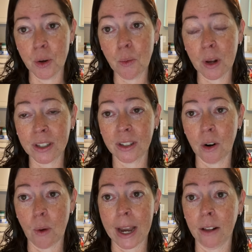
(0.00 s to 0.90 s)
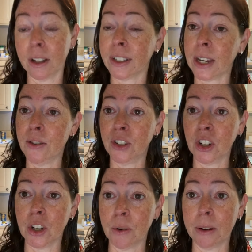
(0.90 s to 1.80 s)
it once in a while because I used
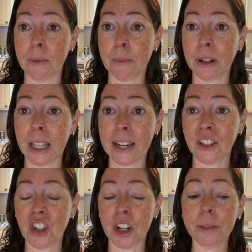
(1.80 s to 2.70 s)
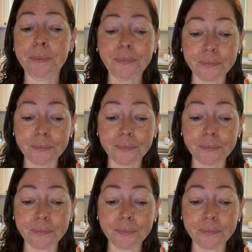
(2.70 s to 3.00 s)
to do it. Remember last year?